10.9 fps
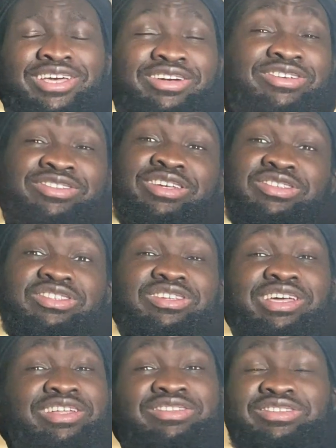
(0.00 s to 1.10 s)
because that's,
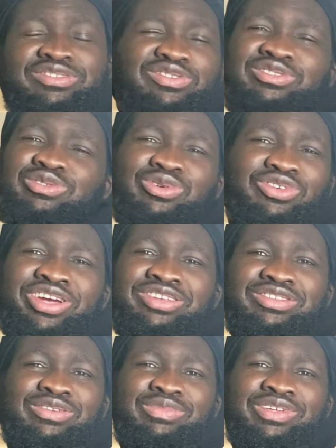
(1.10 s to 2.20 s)
and it's
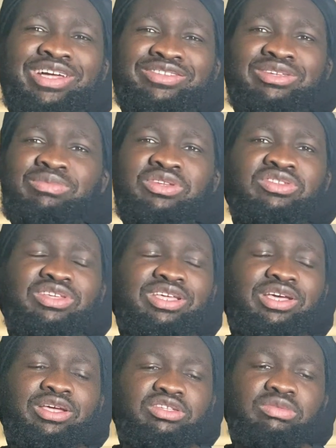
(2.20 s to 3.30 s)
crazy to me, like, some of these
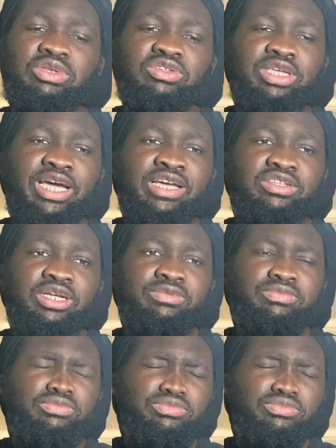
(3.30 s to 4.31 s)
guys, like,